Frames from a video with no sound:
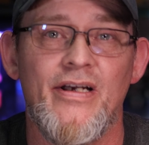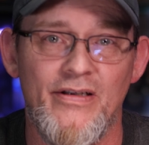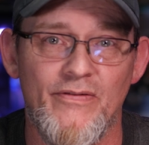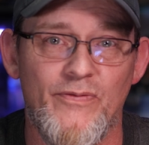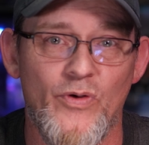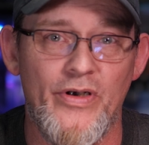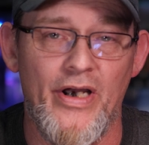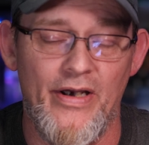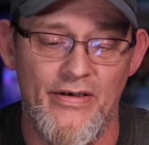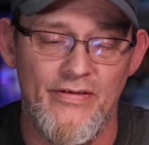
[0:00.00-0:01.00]
in the four
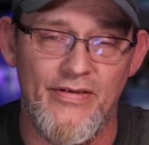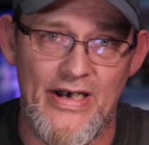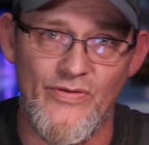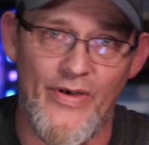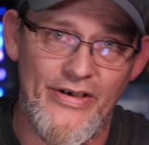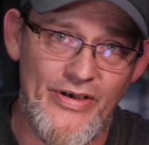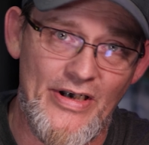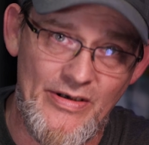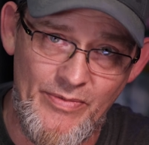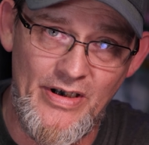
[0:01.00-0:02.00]
K. That's why I
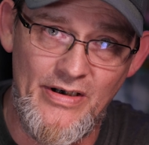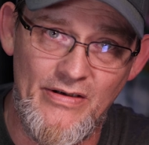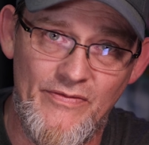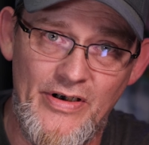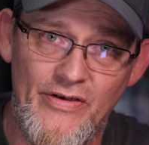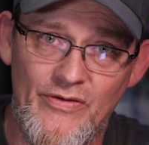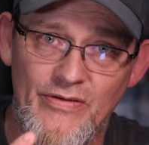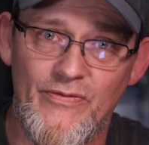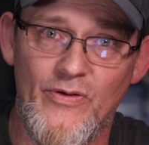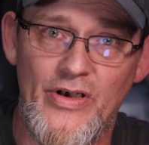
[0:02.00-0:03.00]
shot the beginning of the
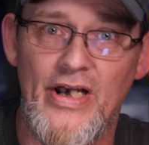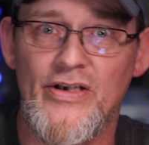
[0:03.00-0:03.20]
video in four